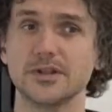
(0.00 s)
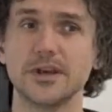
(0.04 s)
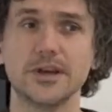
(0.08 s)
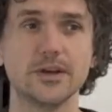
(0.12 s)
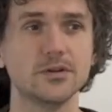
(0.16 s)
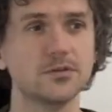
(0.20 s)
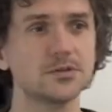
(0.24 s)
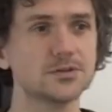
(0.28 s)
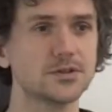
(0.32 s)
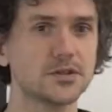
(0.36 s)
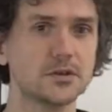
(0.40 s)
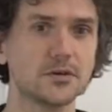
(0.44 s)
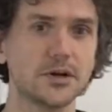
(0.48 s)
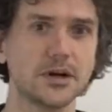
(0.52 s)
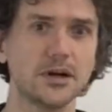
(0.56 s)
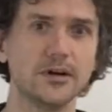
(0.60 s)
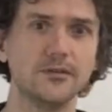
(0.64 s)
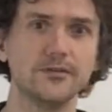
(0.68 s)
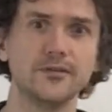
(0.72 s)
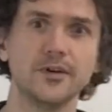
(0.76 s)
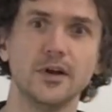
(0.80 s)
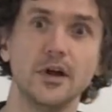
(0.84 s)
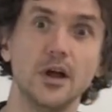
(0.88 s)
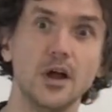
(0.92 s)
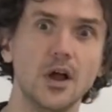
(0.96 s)
They also
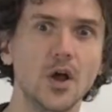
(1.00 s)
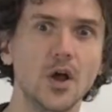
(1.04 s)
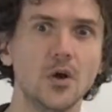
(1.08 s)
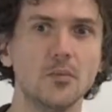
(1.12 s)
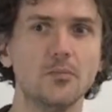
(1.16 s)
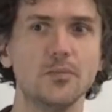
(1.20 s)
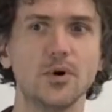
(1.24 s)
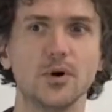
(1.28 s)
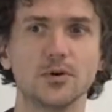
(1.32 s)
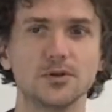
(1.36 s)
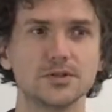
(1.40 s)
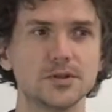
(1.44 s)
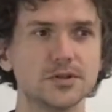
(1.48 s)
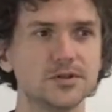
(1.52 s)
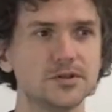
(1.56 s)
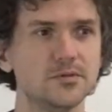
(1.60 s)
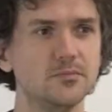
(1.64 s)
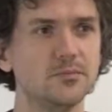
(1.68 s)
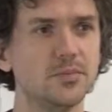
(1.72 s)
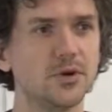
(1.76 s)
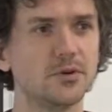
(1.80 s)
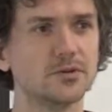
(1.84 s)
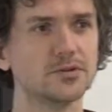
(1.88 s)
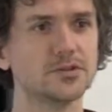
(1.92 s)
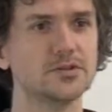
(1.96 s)
have boxes
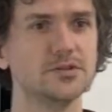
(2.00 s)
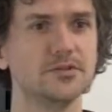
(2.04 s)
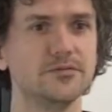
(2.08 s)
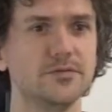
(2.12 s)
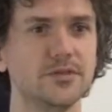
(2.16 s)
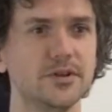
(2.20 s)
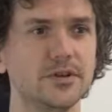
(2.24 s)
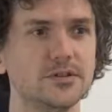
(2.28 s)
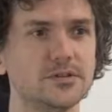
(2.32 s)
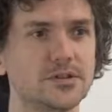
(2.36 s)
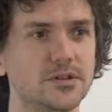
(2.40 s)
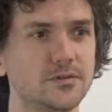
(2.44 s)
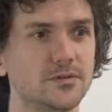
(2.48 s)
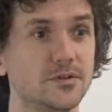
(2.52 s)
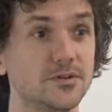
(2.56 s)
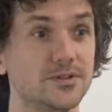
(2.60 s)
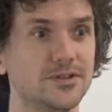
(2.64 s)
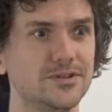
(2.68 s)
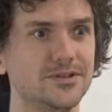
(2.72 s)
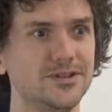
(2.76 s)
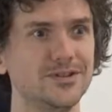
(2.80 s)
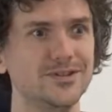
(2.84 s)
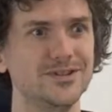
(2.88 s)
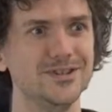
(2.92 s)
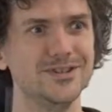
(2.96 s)
and boxes of things they want
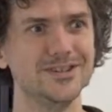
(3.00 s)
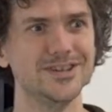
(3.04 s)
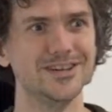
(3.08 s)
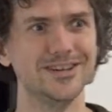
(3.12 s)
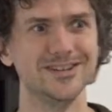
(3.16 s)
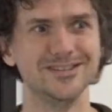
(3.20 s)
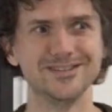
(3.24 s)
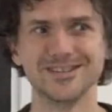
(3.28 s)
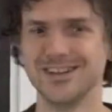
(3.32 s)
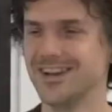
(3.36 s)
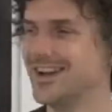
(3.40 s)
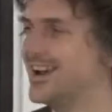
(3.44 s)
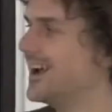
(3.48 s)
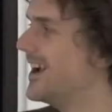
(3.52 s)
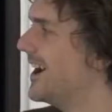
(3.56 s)
to digitise.